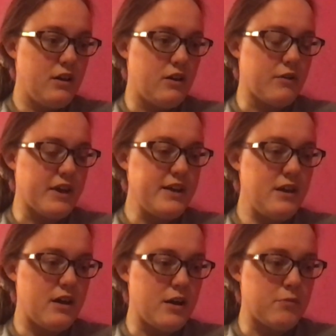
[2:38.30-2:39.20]
Okay,
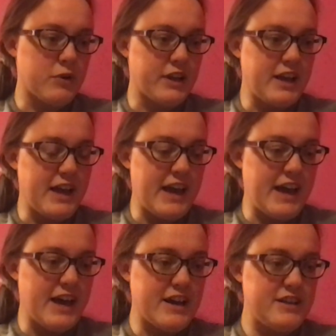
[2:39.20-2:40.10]
we're going to
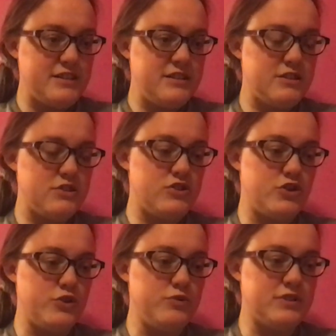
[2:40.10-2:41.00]
add
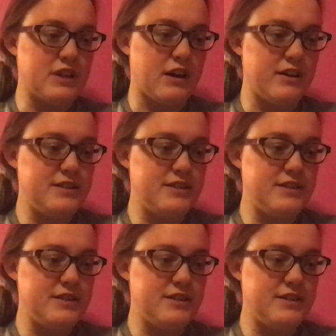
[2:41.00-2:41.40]
two signs.